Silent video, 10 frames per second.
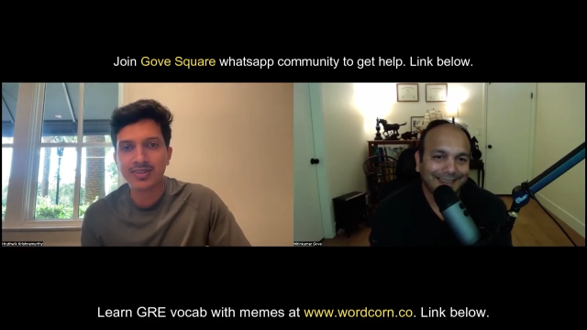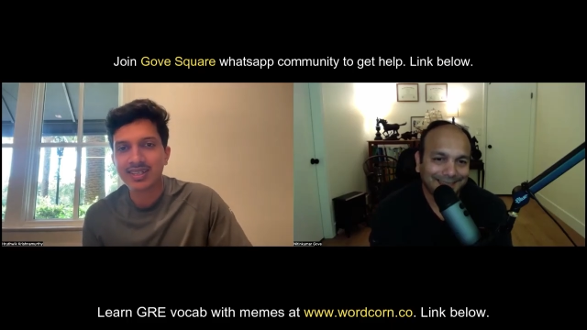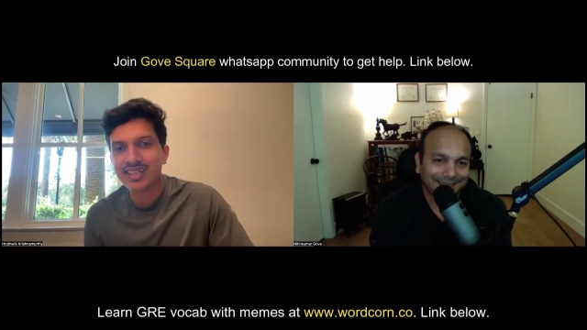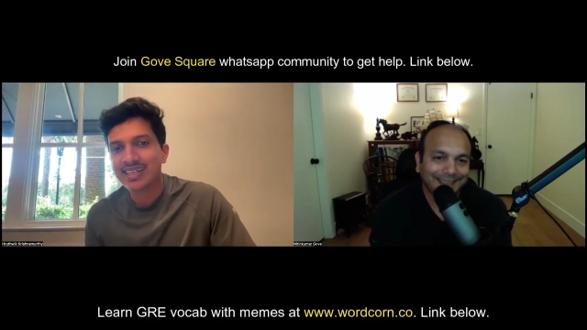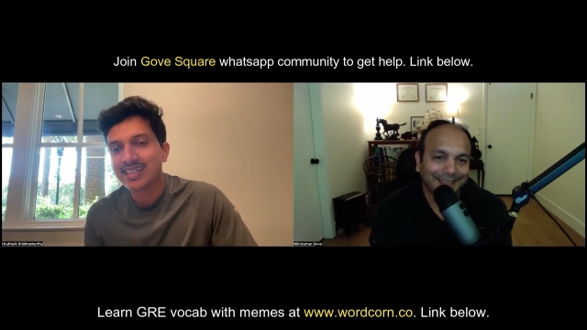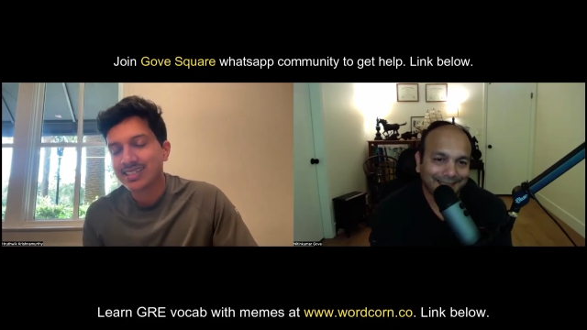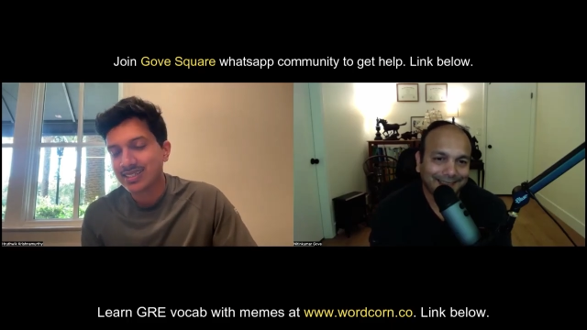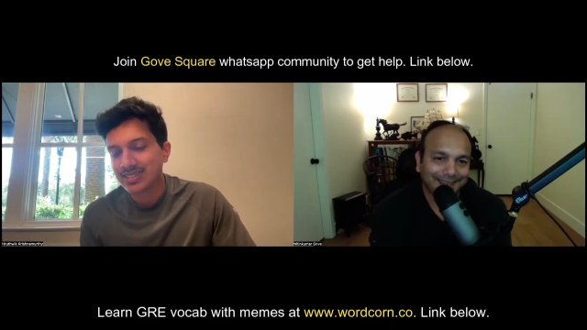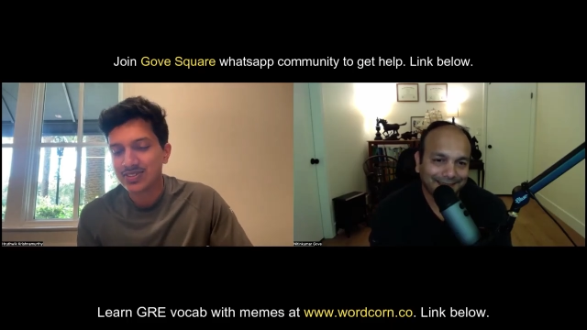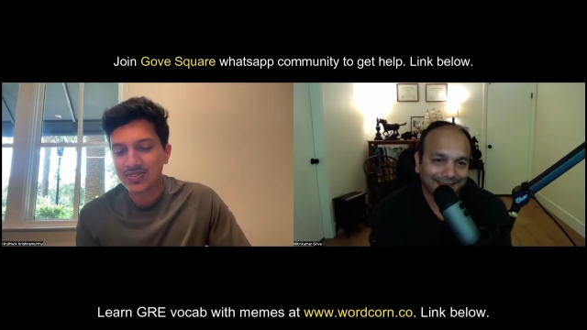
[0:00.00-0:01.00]
Speaker 1: Yeah.
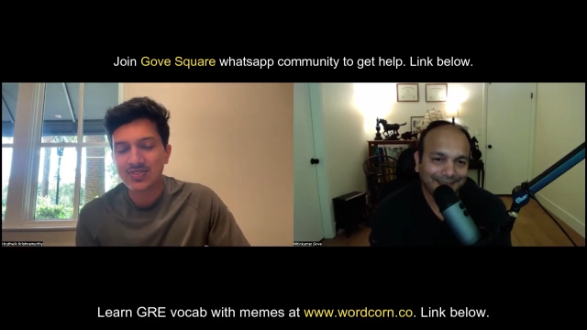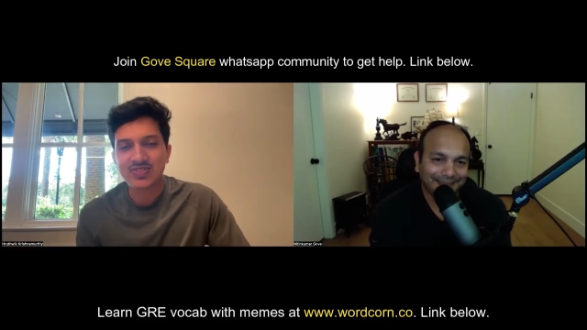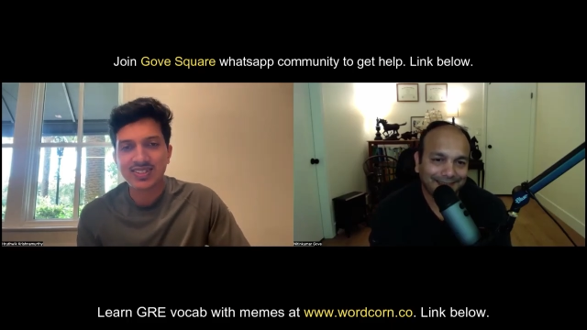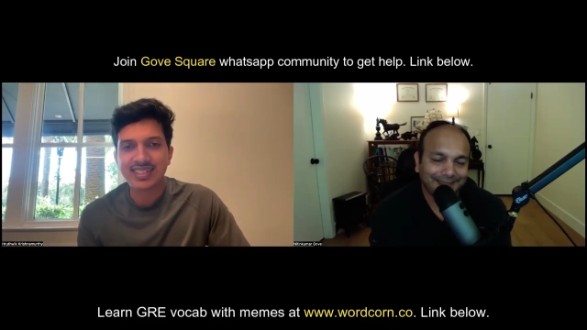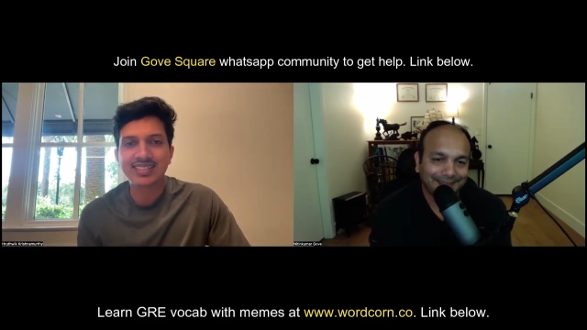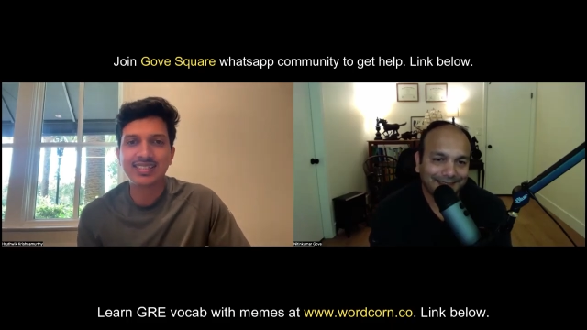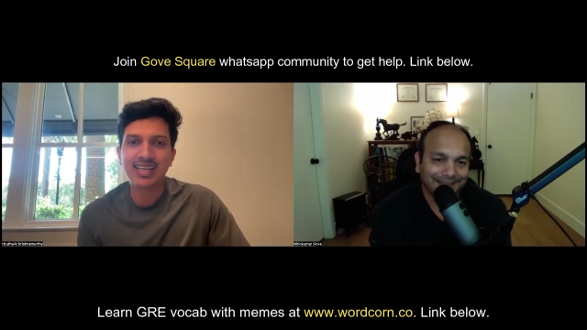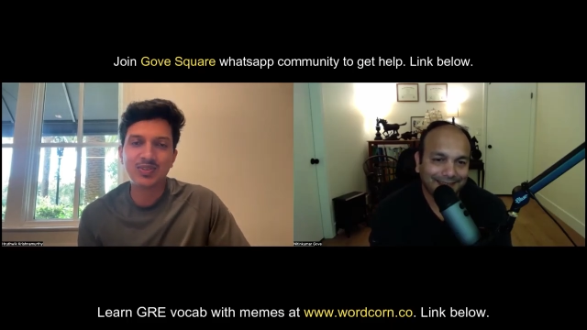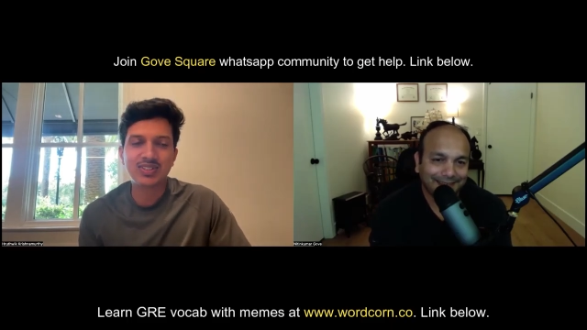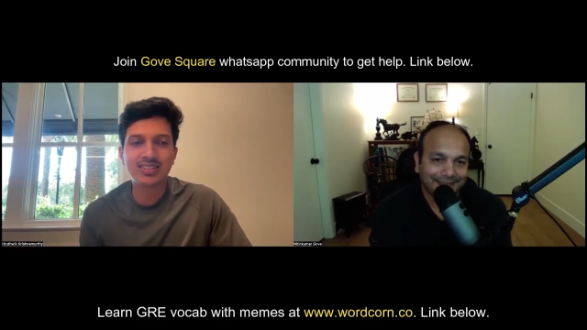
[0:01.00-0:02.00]
Yeah. yeah. So that
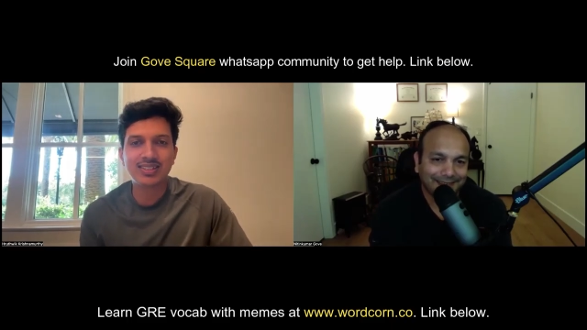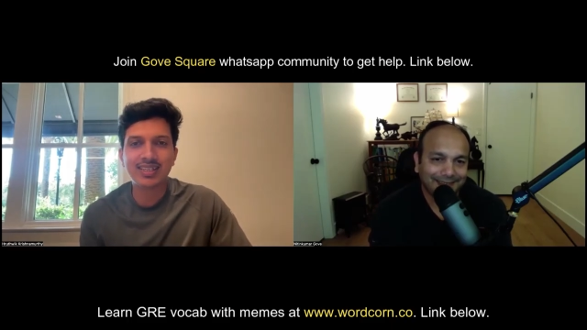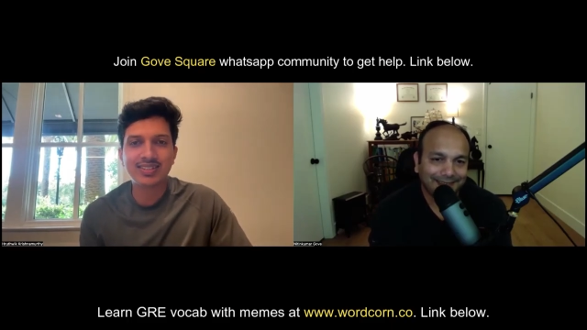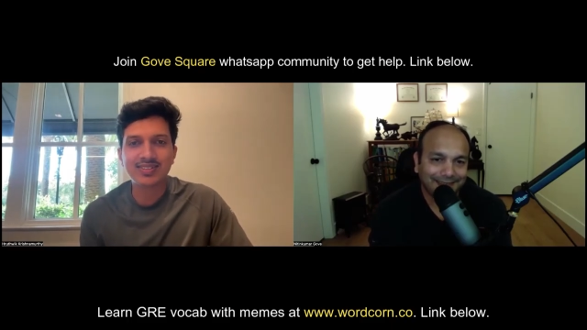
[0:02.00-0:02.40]
was the thing.